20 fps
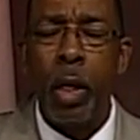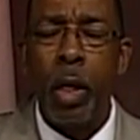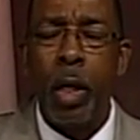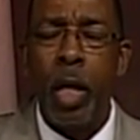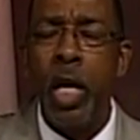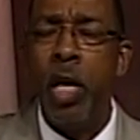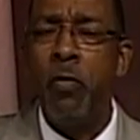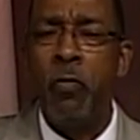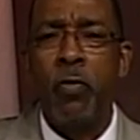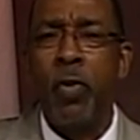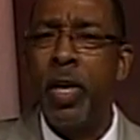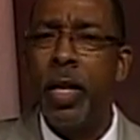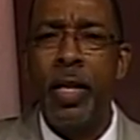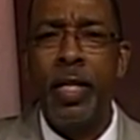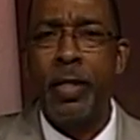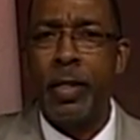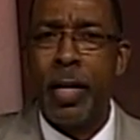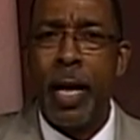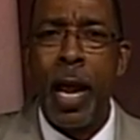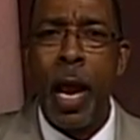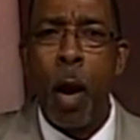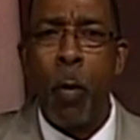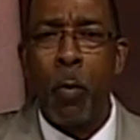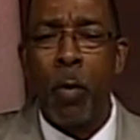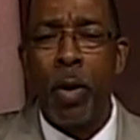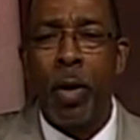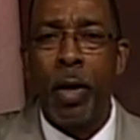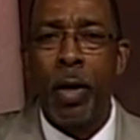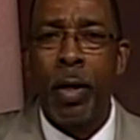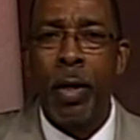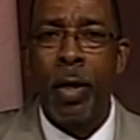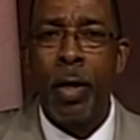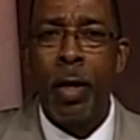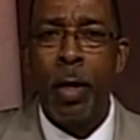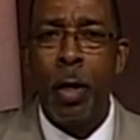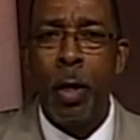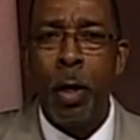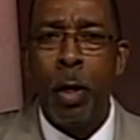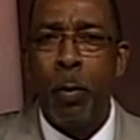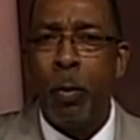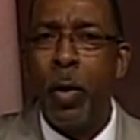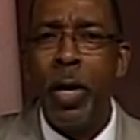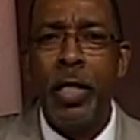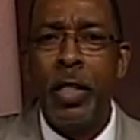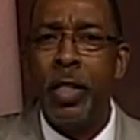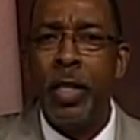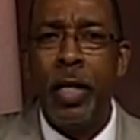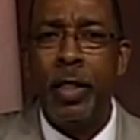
in front of this camera preaching